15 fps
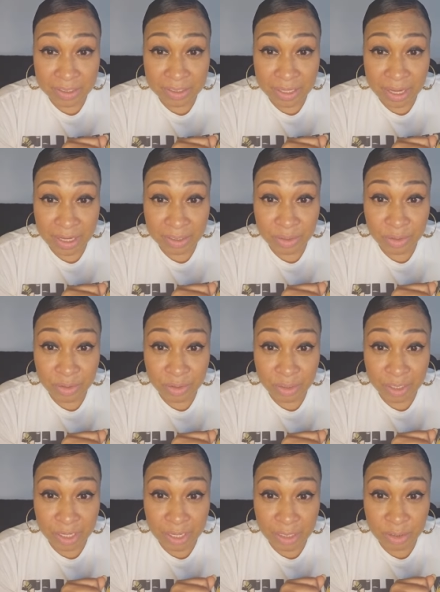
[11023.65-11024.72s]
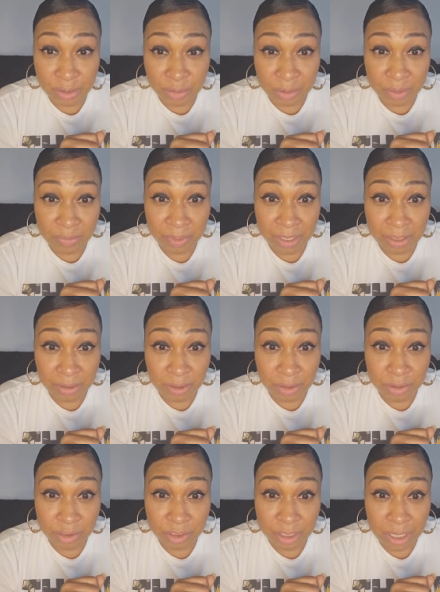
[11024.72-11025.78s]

stand, cannot swim in the ocean.